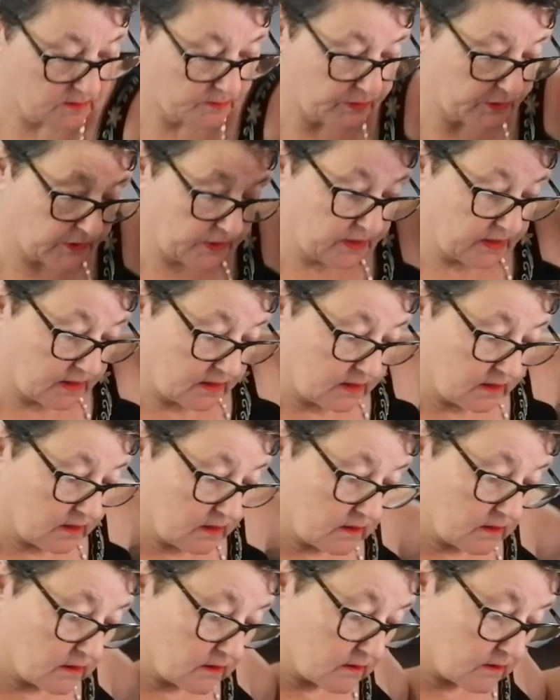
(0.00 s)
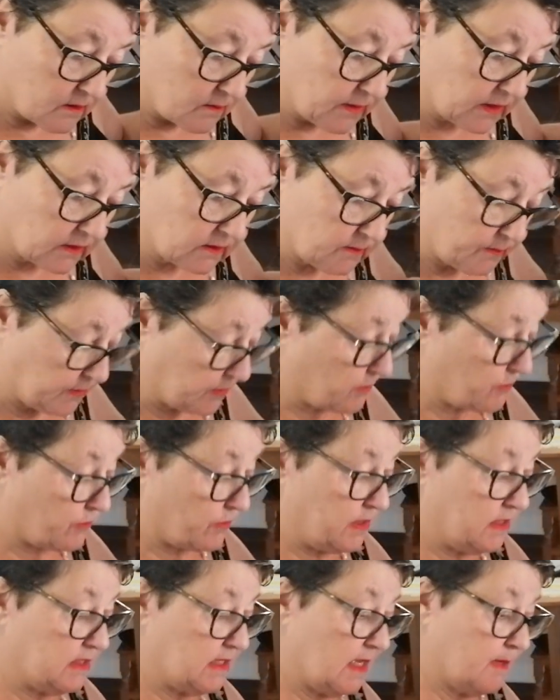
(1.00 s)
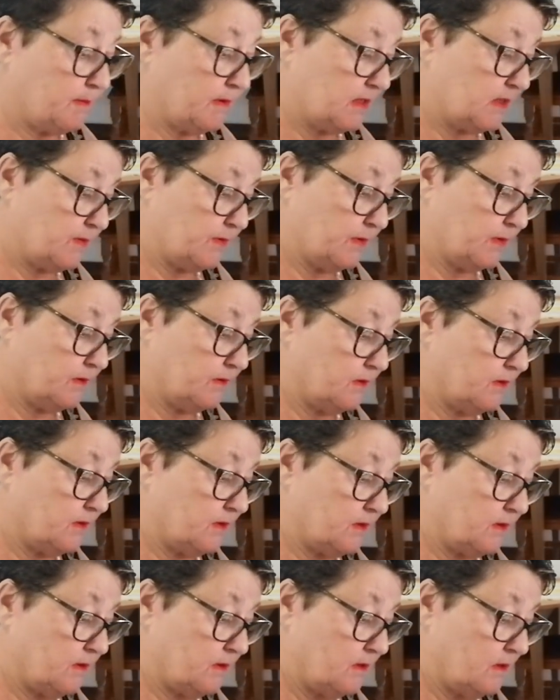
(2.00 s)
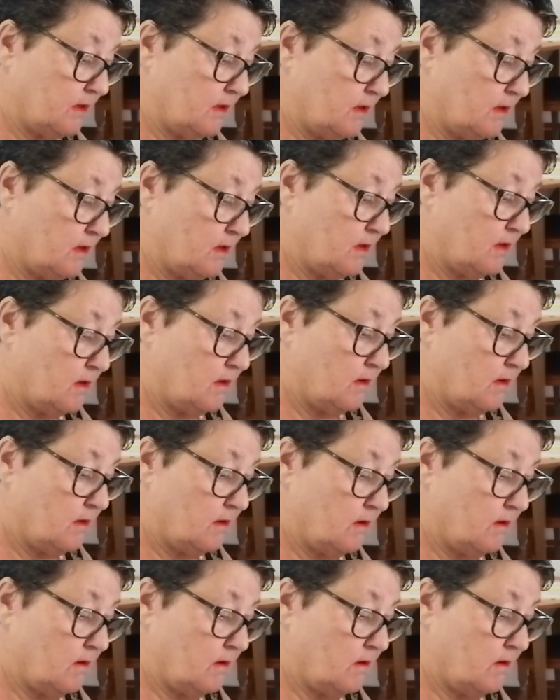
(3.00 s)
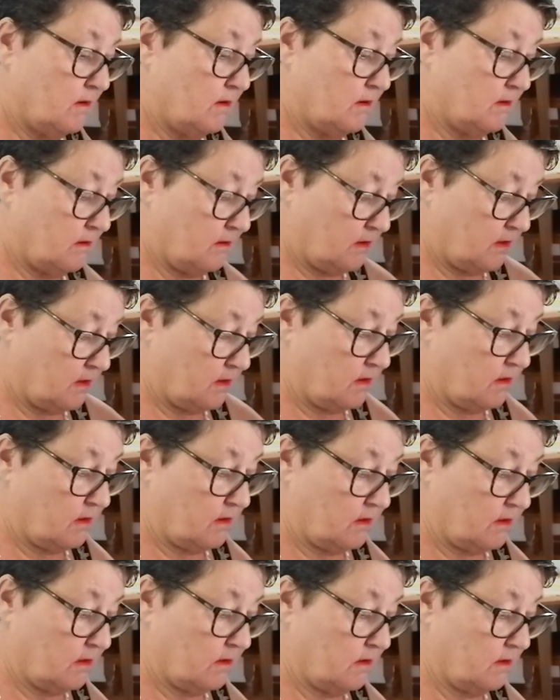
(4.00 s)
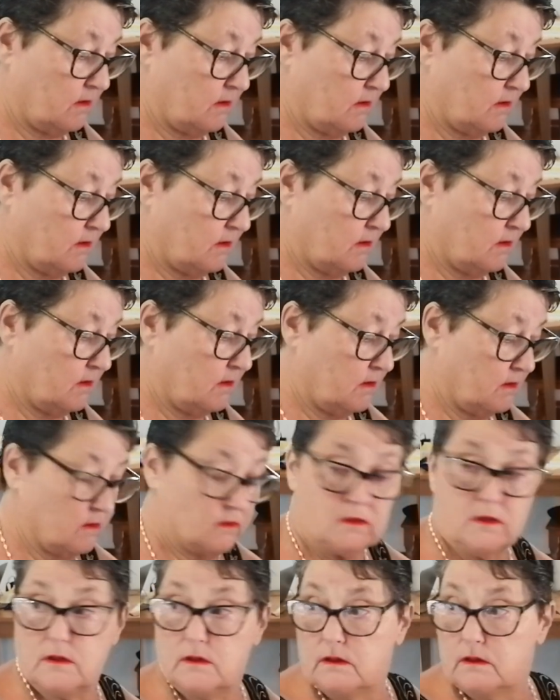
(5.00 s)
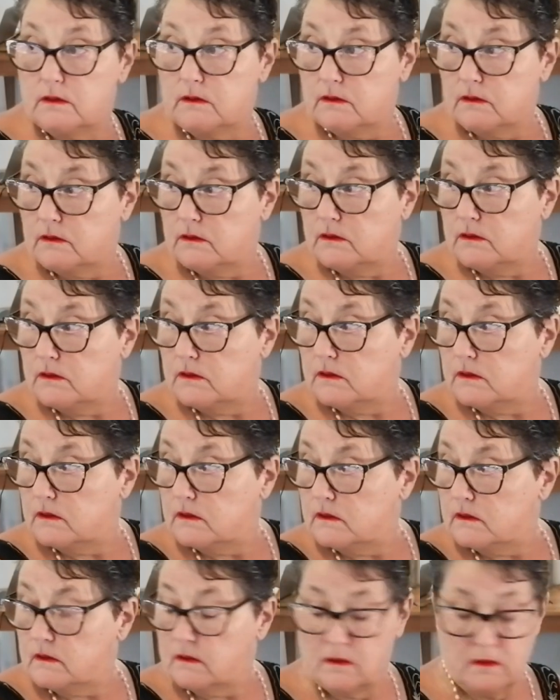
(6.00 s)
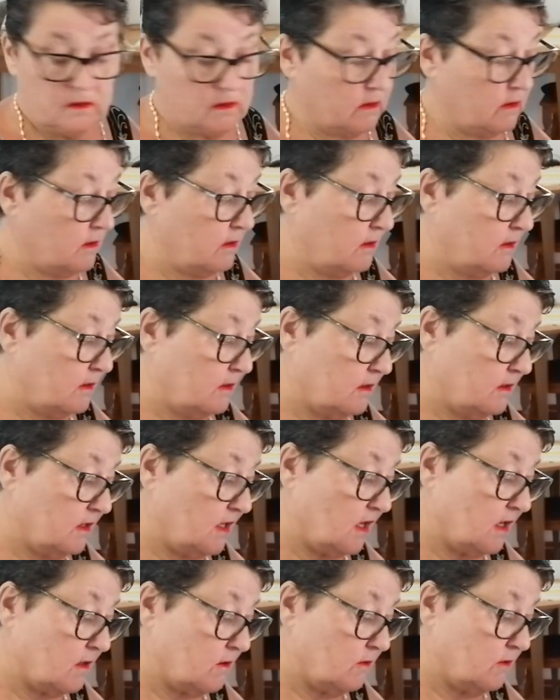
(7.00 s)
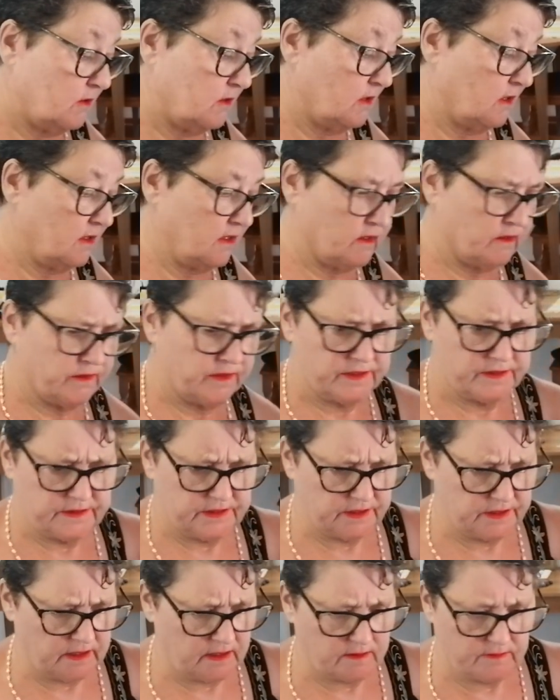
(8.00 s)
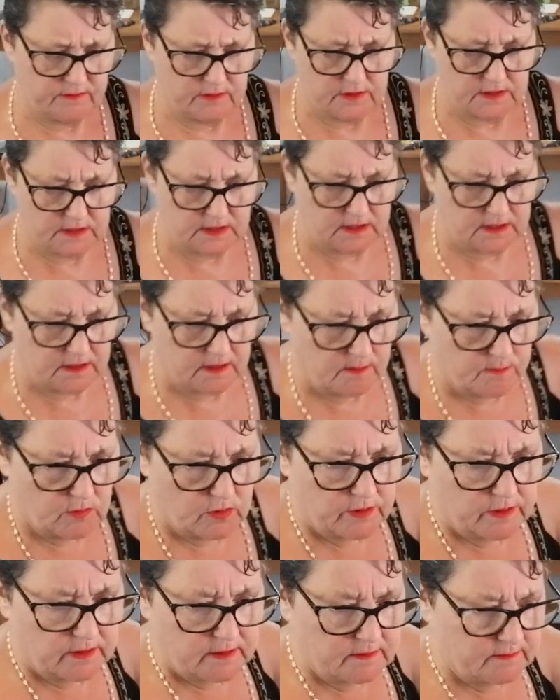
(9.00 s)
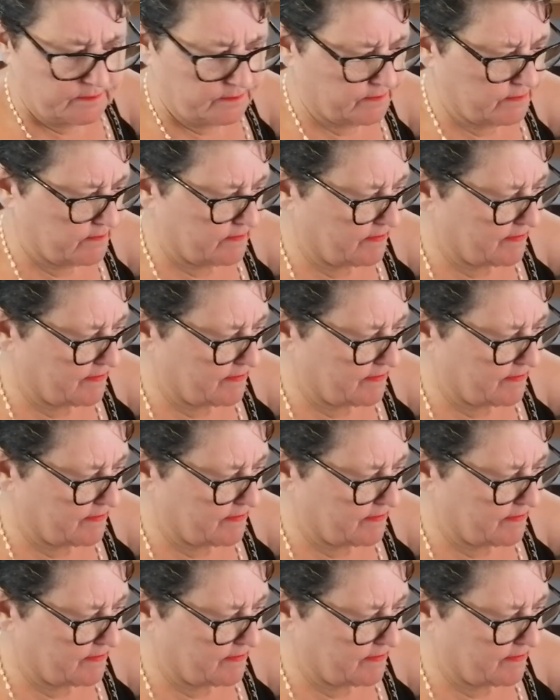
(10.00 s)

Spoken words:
do you put in? Melted 3 tablespoons. 1, 2. A lot going on out there today for a Sunday morning.